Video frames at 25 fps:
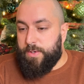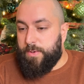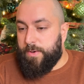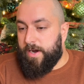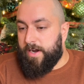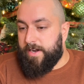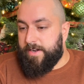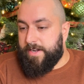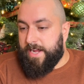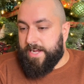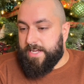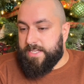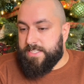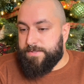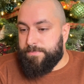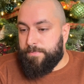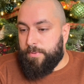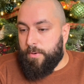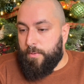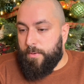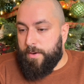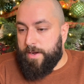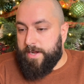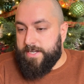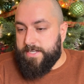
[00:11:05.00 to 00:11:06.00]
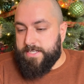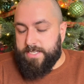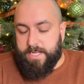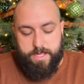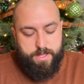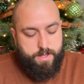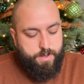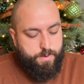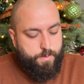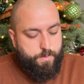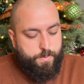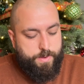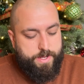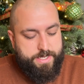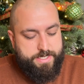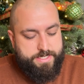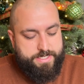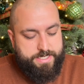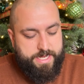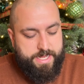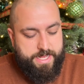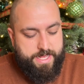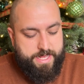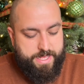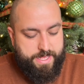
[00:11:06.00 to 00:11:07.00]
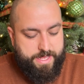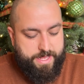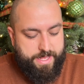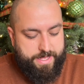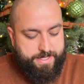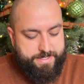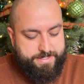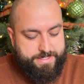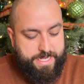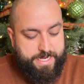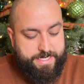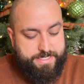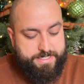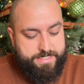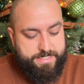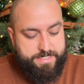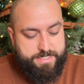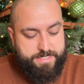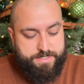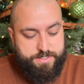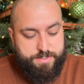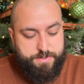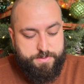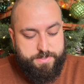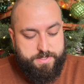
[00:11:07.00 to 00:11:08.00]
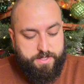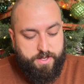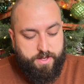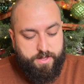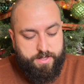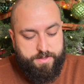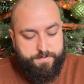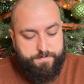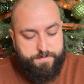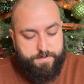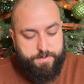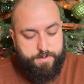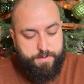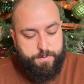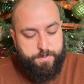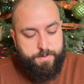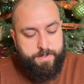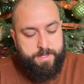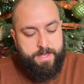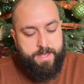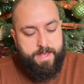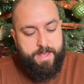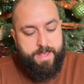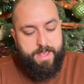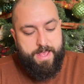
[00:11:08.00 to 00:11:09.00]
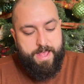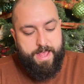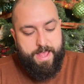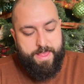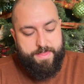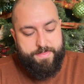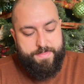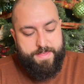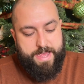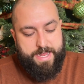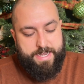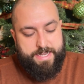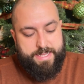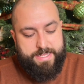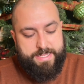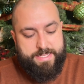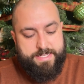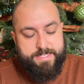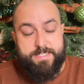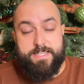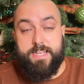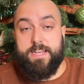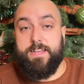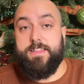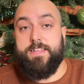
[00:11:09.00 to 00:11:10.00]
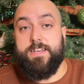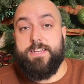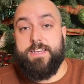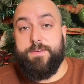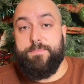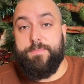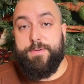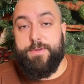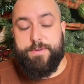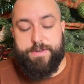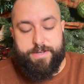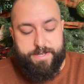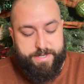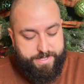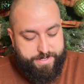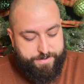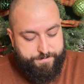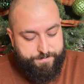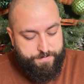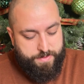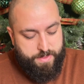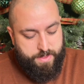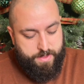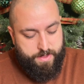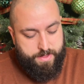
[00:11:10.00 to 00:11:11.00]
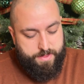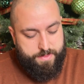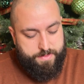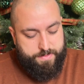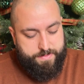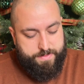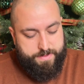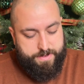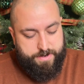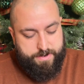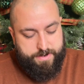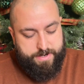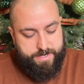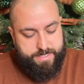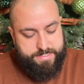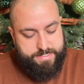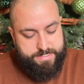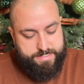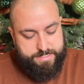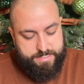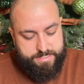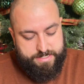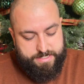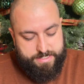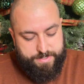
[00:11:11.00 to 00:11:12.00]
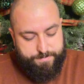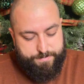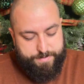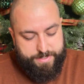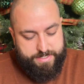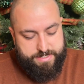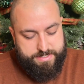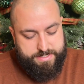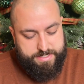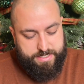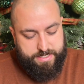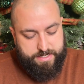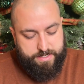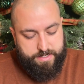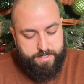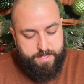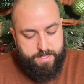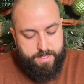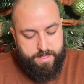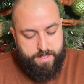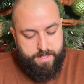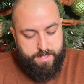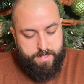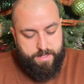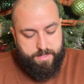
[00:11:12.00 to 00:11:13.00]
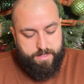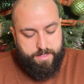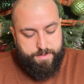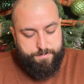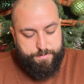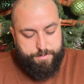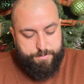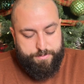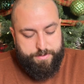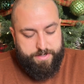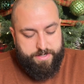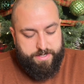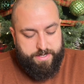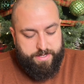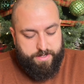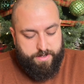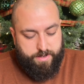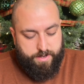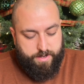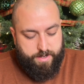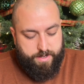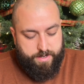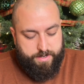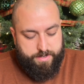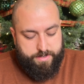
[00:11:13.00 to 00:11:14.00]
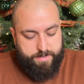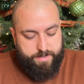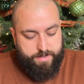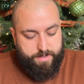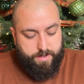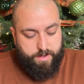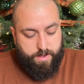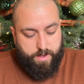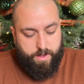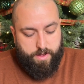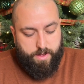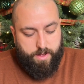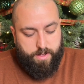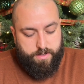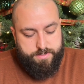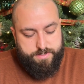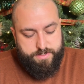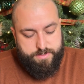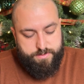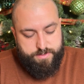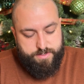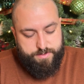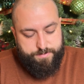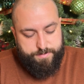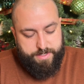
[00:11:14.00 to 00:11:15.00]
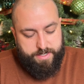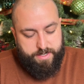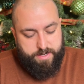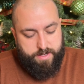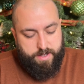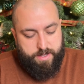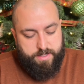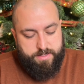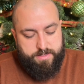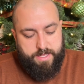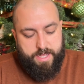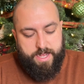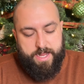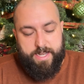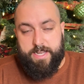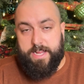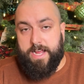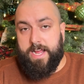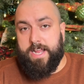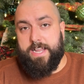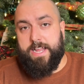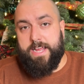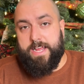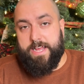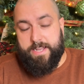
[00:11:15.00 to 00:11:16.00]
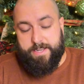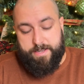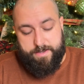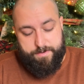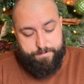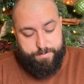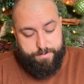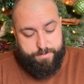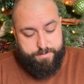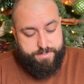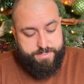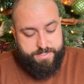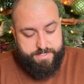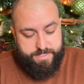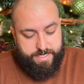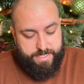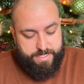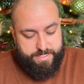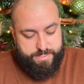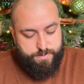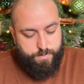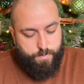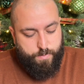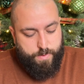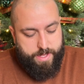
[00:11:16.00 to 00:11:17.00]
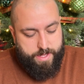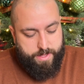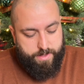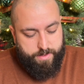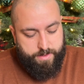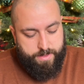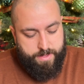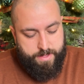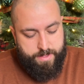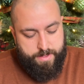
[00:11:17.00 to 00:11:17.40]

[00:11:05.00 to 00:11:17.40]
our next point, which is actually to do with all of you, and that is the community. There is such an amazing community on all social media, online and in person as well.